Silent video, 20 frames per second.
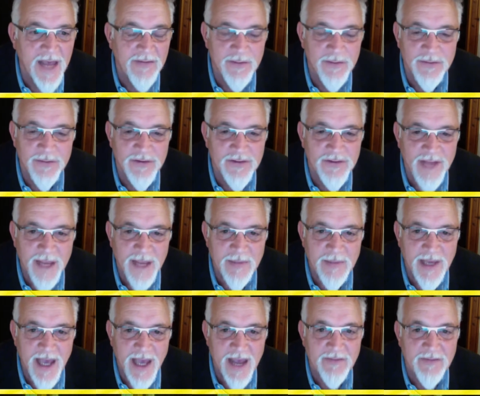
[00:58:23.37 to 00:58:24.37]
and it's the same
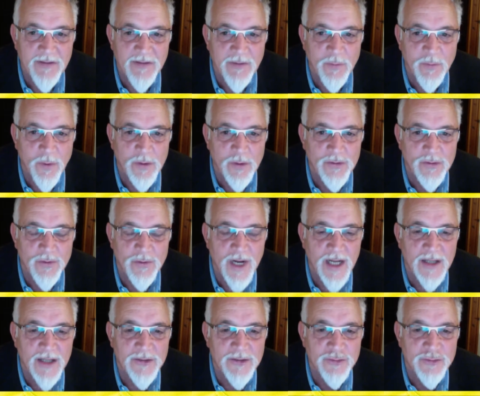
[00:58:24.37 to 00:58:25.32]
cave that Walter Raleigh had